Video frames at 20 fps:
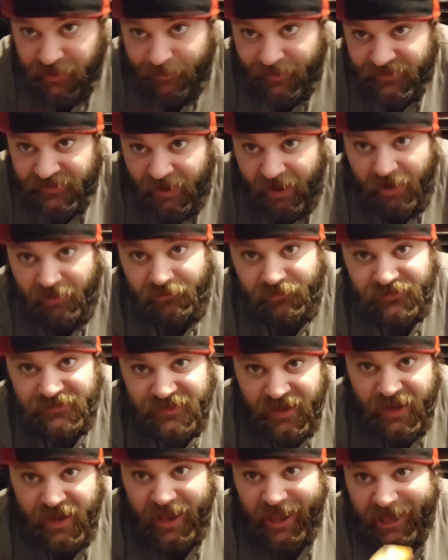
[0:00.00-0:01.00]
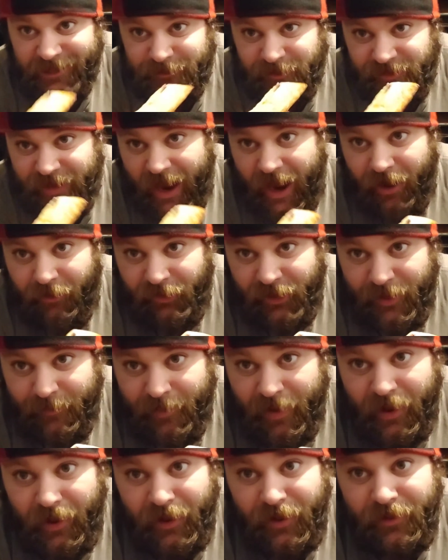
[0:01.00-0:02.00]
at McDonald's has been the holiday
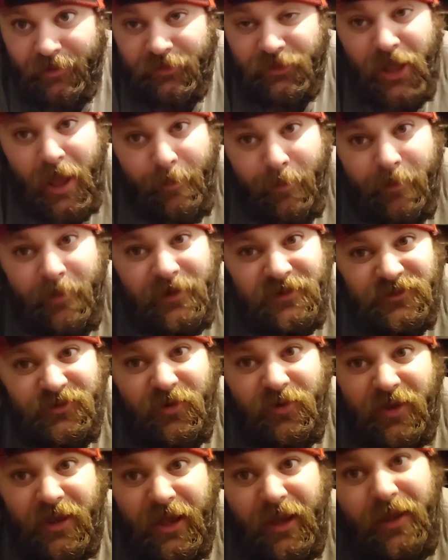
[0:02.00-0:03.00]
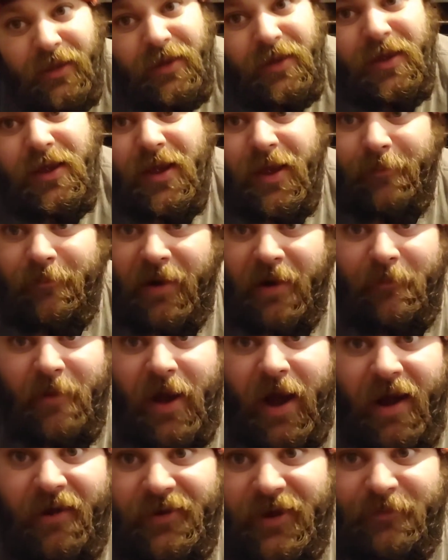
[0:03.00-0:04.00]
pie. The apple pies are okay, but my
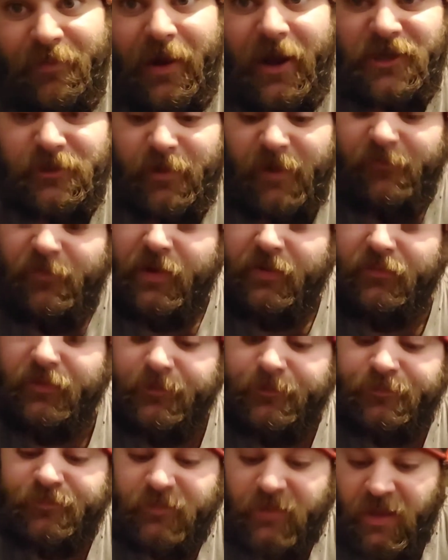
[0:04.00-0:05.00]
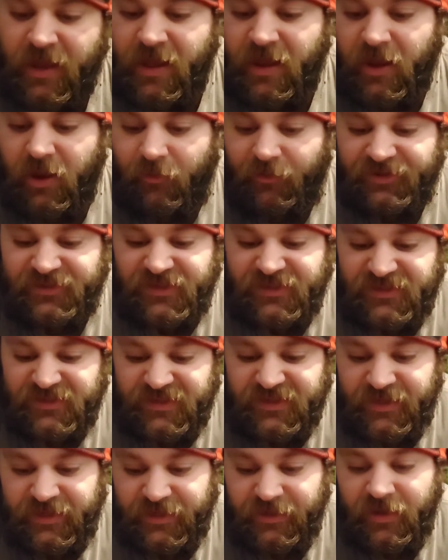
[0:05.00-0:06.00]
holiday pie is my favorite. Let's just
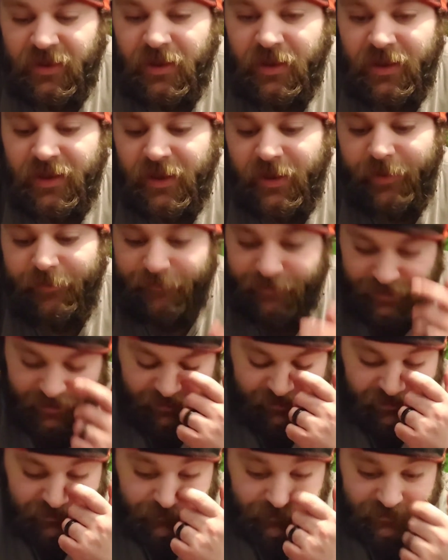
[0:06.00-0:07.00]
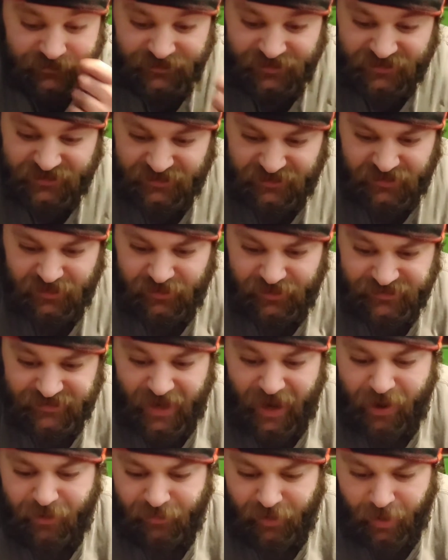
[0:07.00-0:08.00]
see if this one's just as good as the
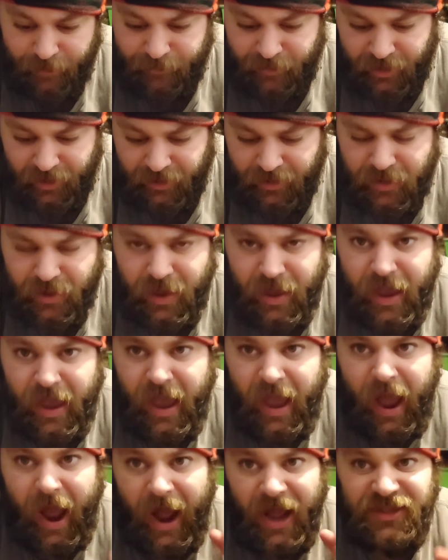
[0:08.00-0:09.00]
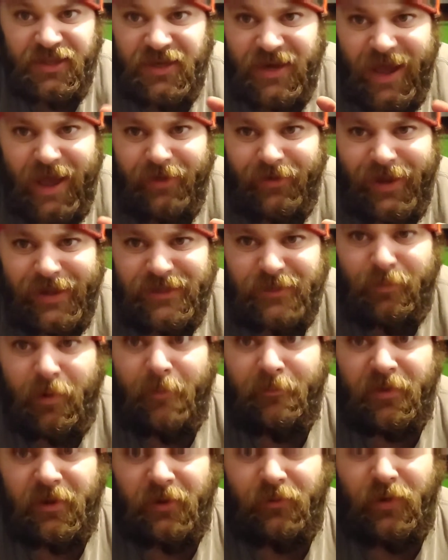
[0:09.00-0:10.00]
holiday pie. I did not like the
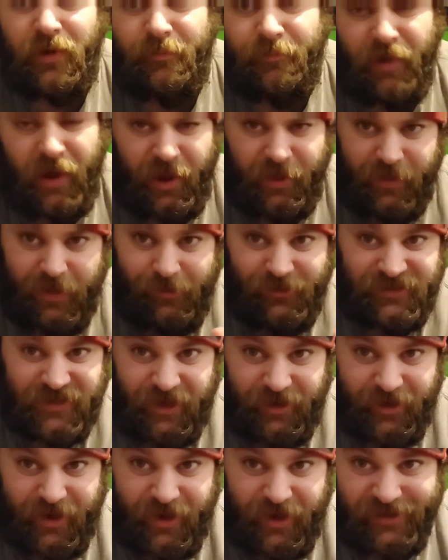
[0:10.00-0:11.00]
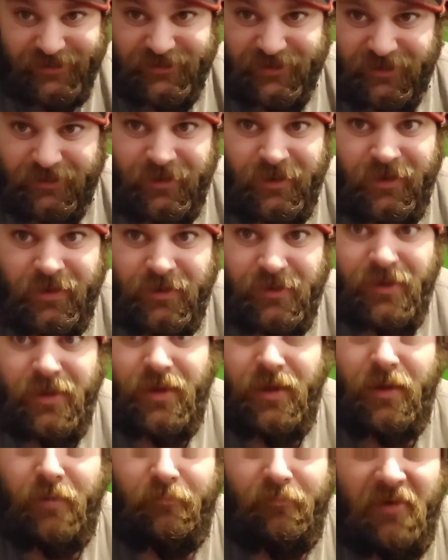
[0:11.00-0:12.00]
pumpkin cream pie. That was kind of nasty.
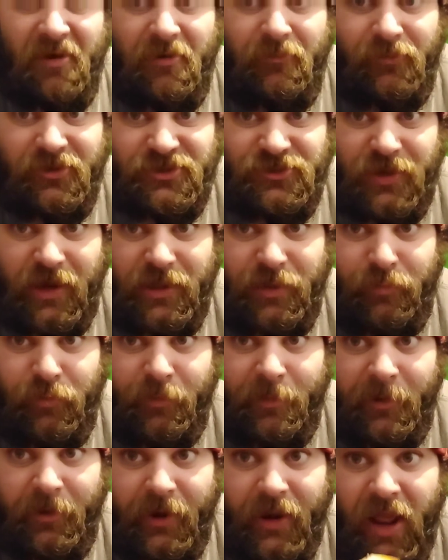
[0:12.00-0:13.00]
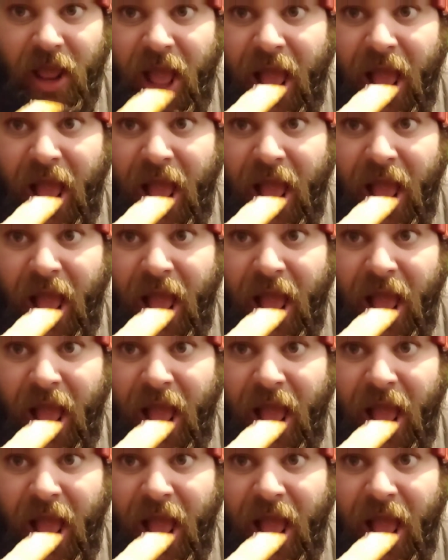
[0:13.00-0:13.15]
But let's try the blueberry.